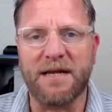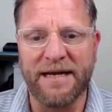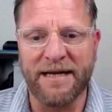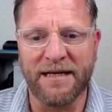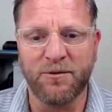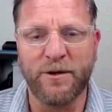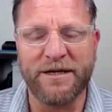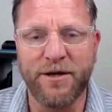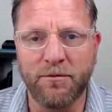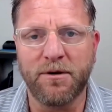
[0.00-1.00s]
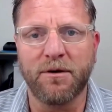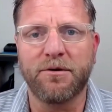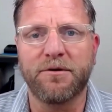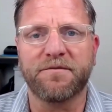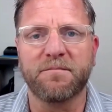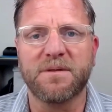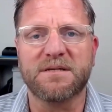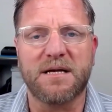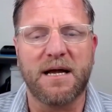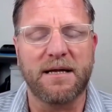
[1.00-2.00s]
and we don't know you from the
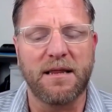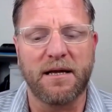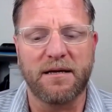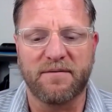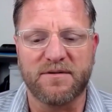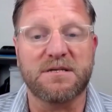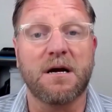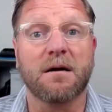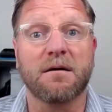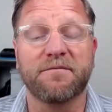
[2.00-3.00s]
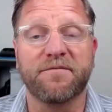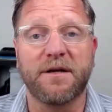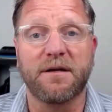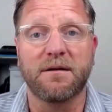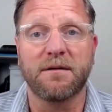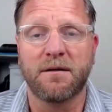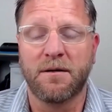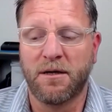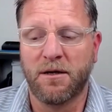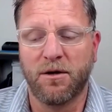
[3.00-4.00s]
sideline of a soccer field,
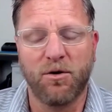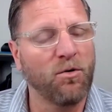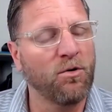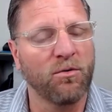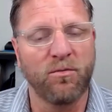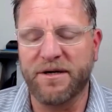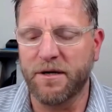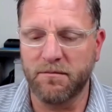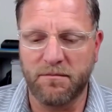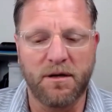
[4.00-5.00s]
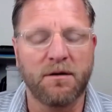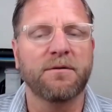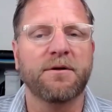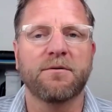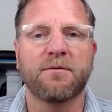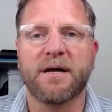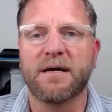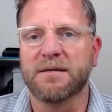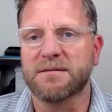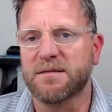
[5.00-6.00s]
or we don't know you
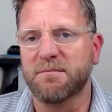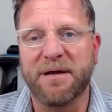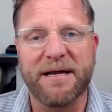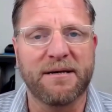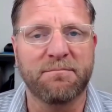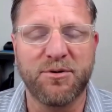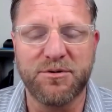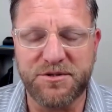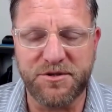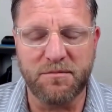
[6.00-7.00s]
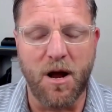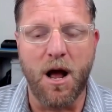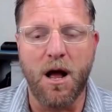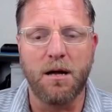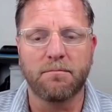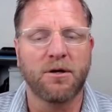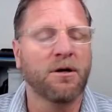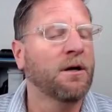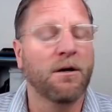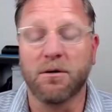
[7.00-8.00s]
as the band booster mom,
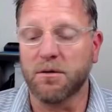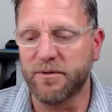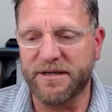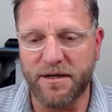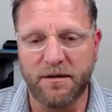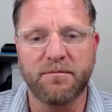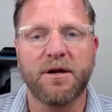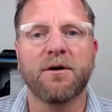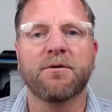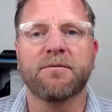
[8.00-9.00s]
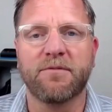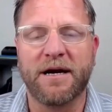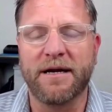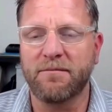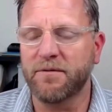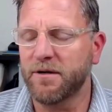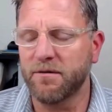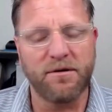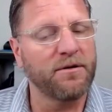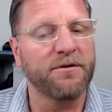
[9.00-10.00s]
or we don't know you, right? We
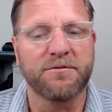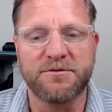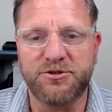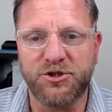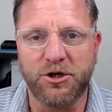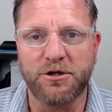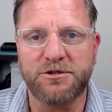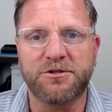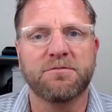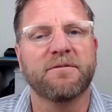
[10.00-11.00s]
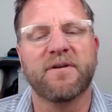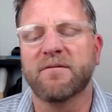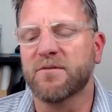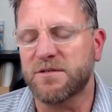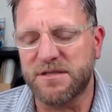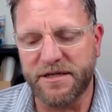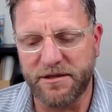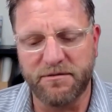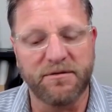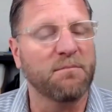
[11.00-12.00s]
don't know you in church. We've never seen
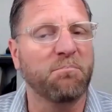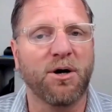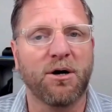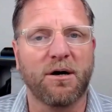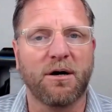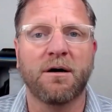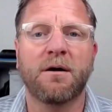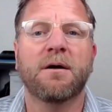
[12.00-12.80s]
you at a bar.